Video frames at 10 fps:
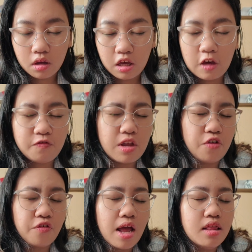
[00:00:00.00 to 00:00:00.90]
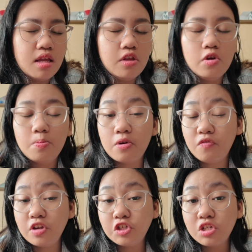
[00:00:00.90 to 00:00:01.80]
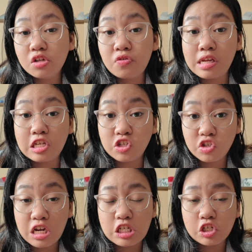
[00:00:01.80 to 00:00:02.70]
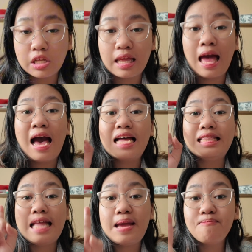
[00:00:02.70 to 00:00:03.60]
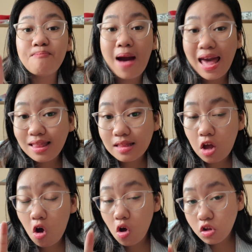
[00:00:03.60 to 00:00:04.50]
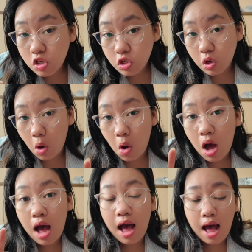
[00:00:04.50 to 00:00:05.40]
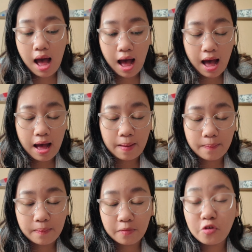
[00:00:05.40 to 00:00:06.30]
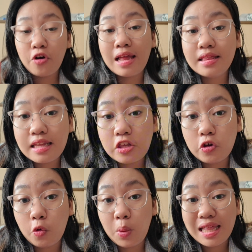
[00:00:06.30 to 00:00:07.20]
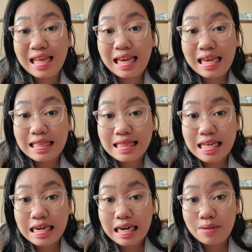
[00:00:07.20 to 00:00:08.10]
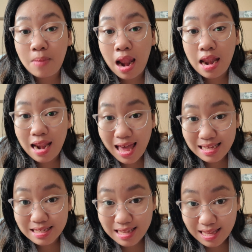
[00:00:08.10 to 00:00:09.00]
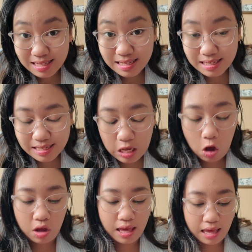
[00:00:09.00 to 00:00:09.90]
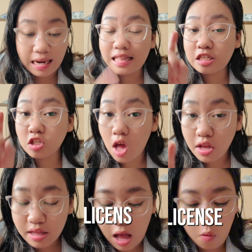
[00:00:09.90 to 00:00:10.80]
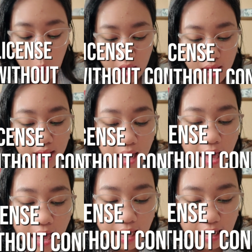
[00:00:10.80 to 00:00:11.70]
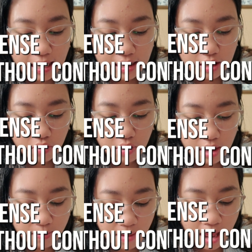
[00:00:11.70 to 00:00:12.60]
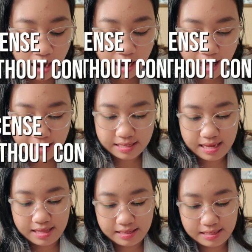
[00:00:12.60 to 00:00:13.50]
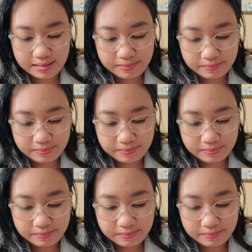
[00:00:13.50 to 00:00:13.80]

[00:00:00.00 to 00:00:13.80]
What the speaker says: if they granted you provisional registration, they might also granted you with interim license. Okay, let's talk now with interim license.